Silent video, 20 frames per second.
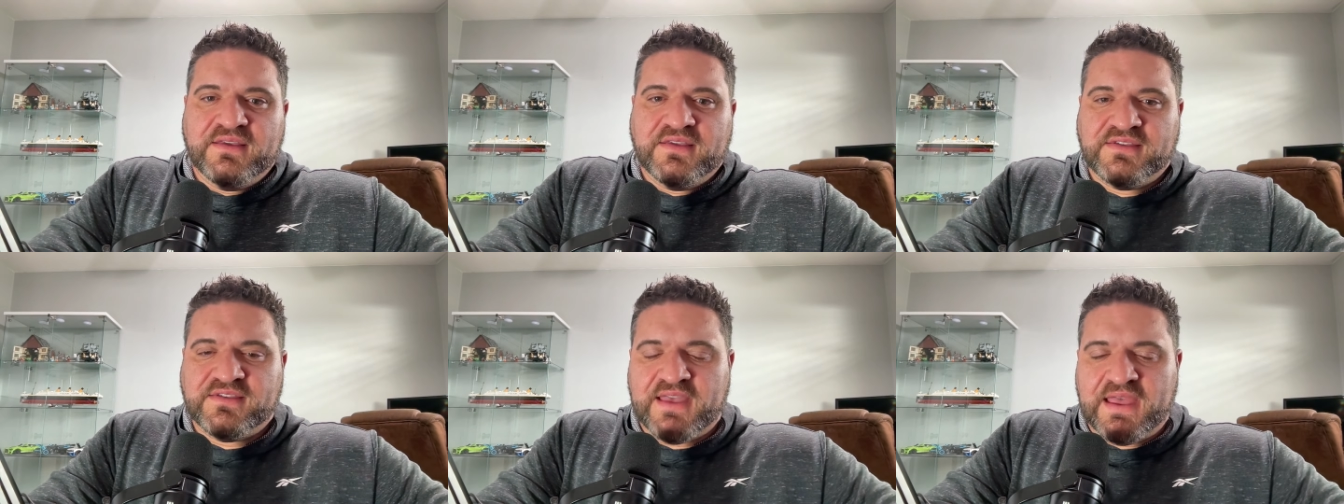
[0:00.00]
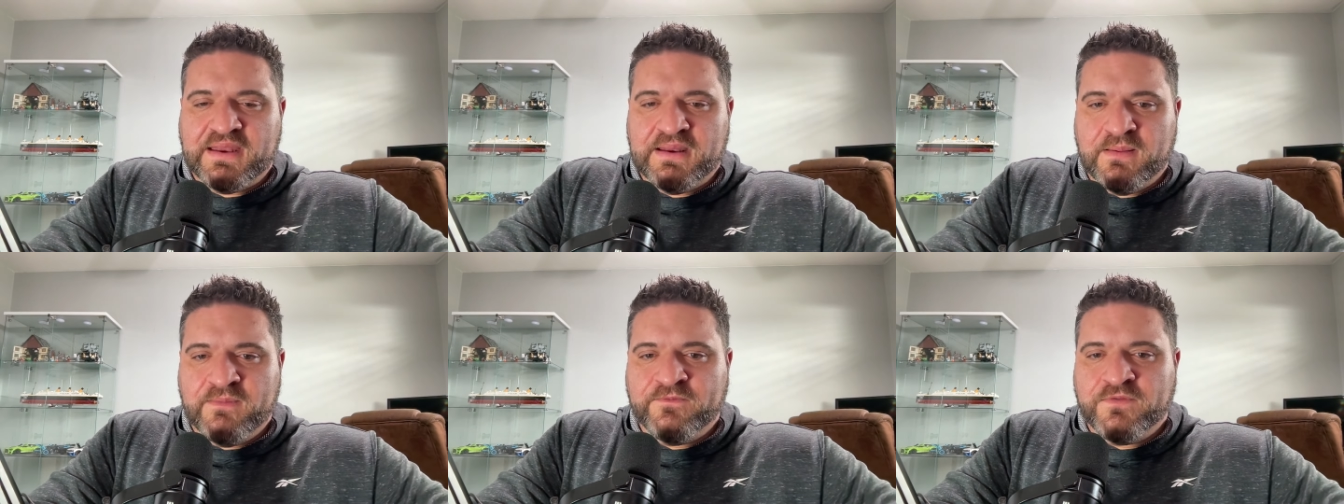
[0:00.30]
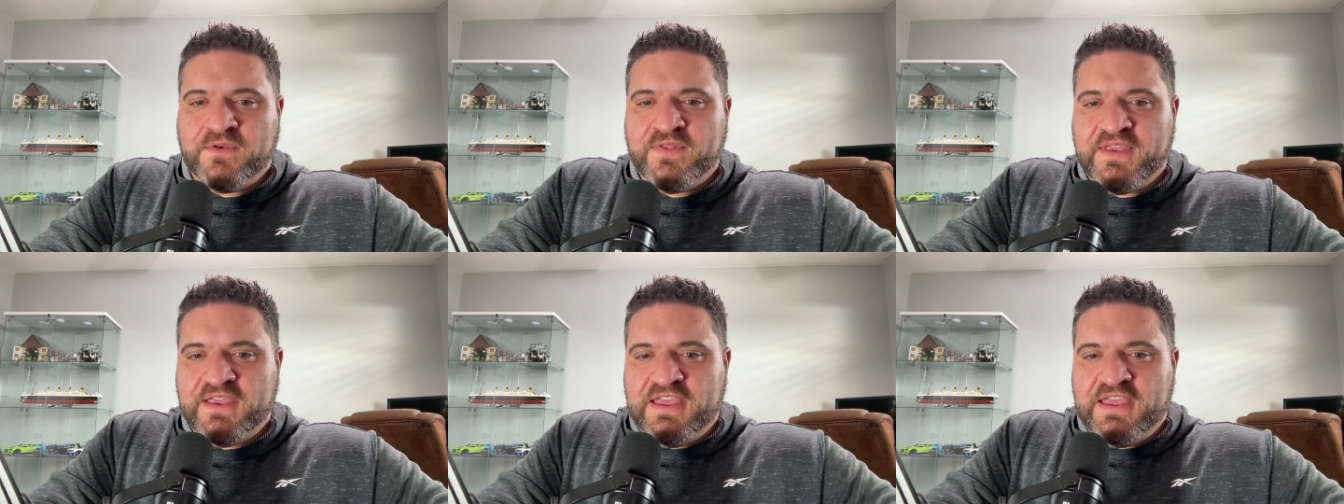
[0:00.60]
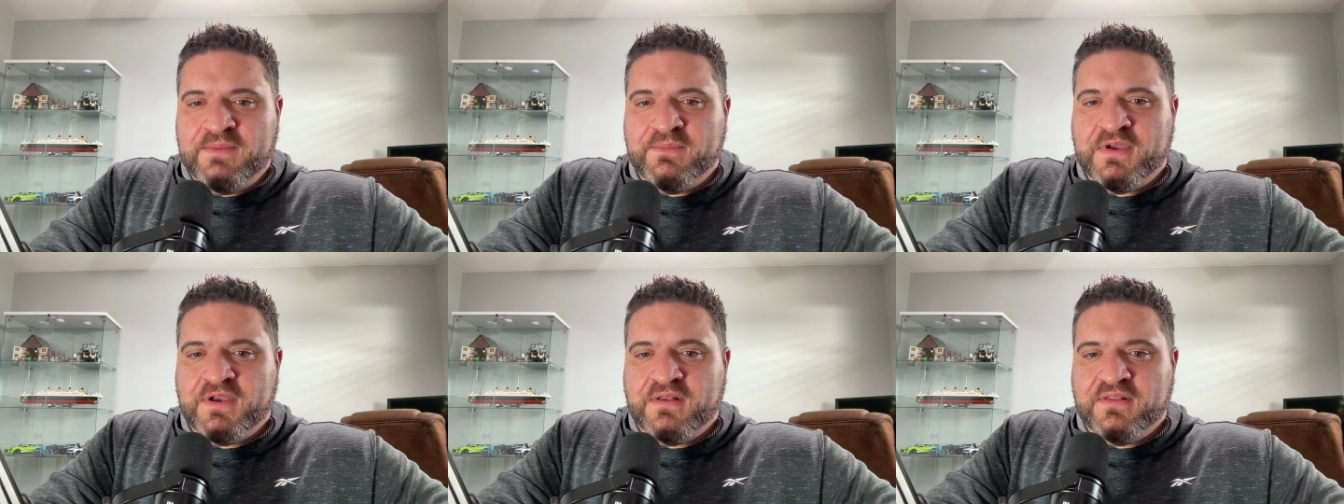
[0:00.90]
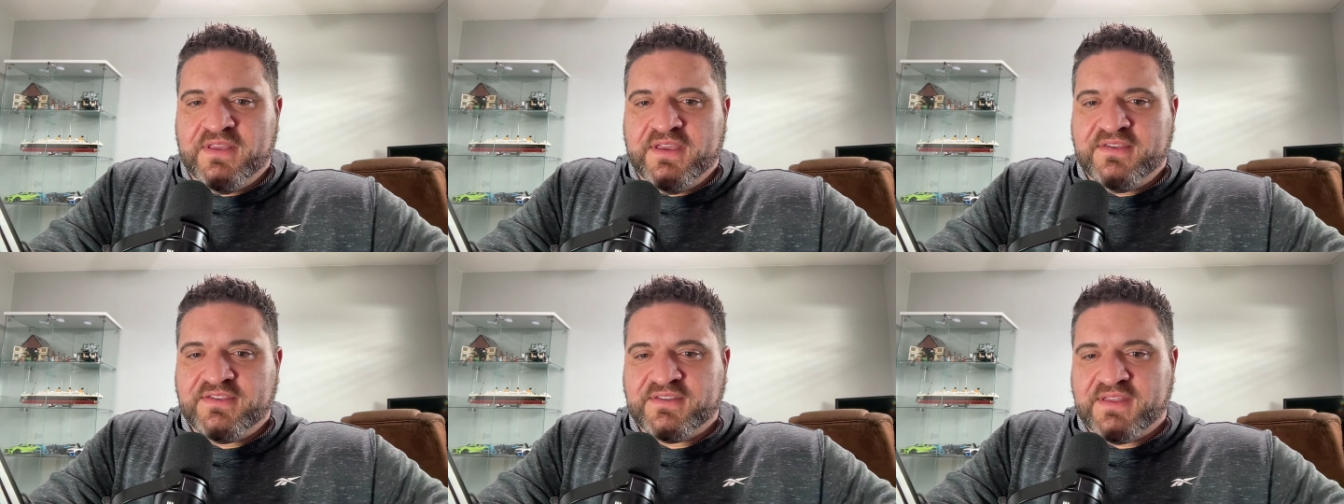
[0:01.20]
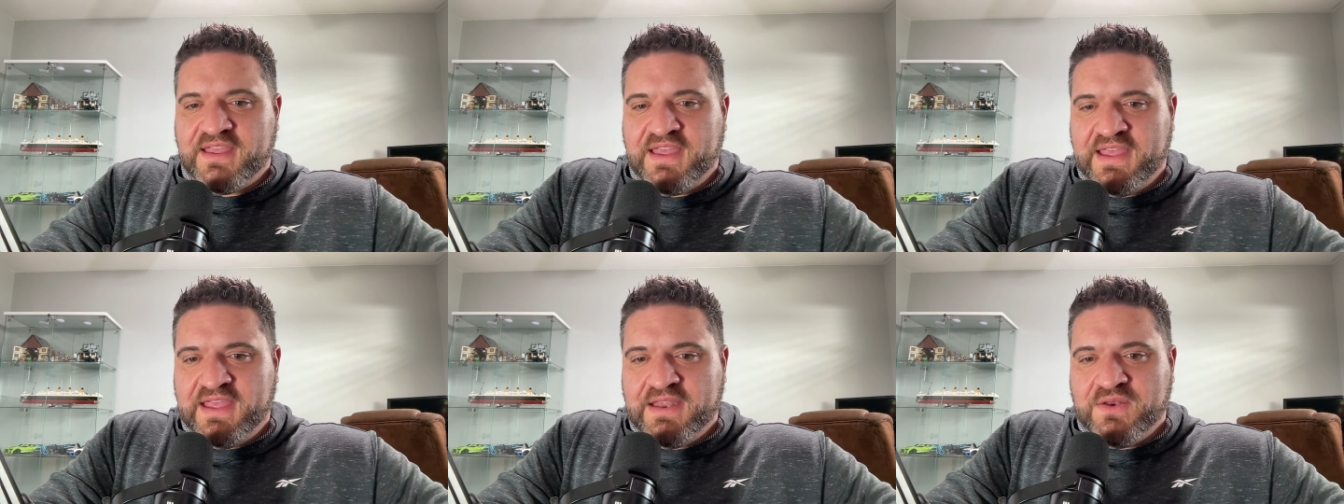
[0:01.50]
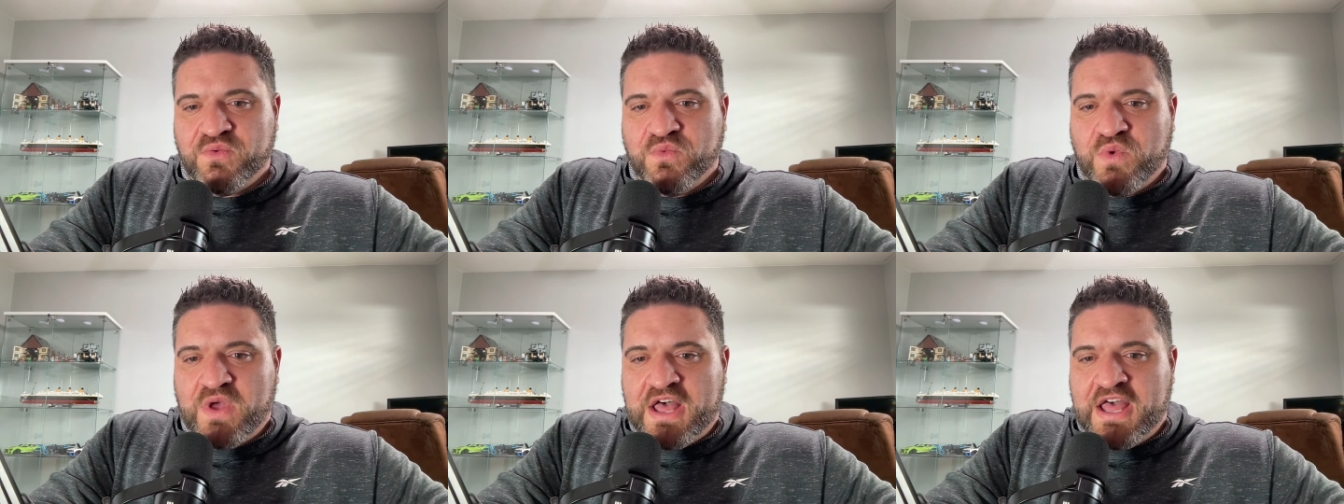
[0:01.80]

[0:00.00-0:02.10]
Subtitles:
sign up for the email list, and